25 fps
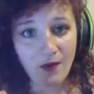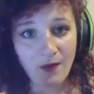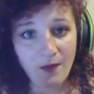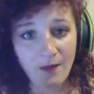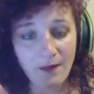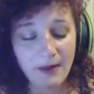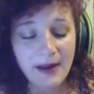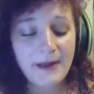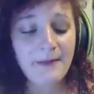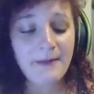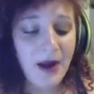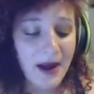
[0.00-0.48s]

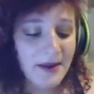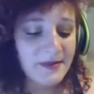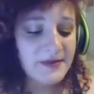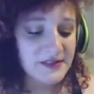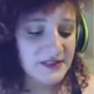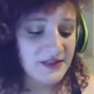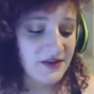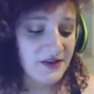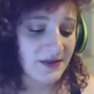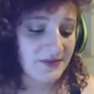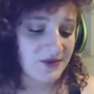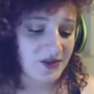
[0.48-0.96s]
But I
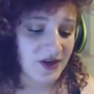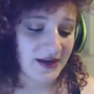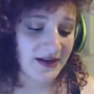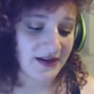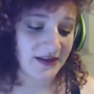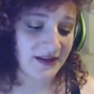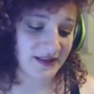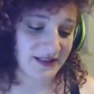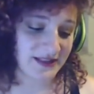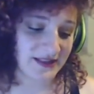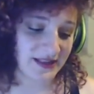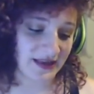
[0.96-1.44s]
promise you, I'm trying
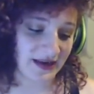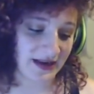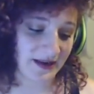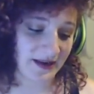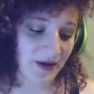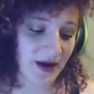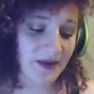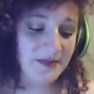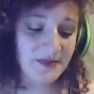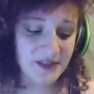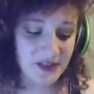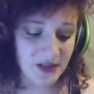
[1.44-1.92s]
to listen. I
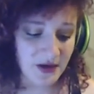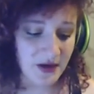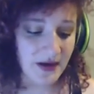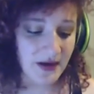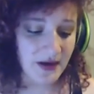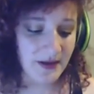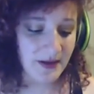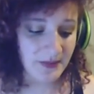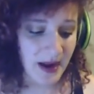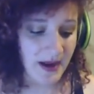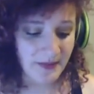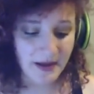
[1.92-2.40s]
promise you,
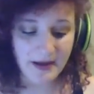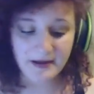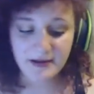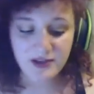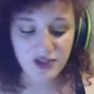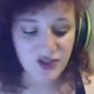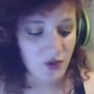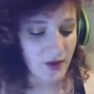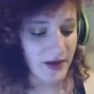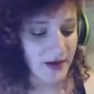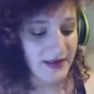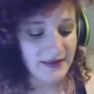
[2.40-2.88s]
I'm, I'm
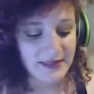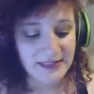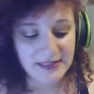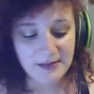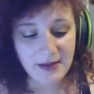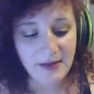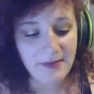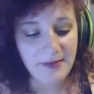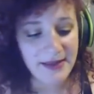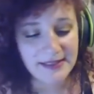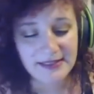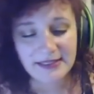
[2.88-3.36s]
enjoying this
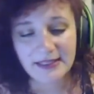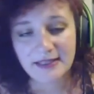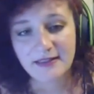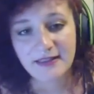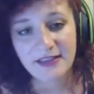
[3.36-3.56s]
immensely.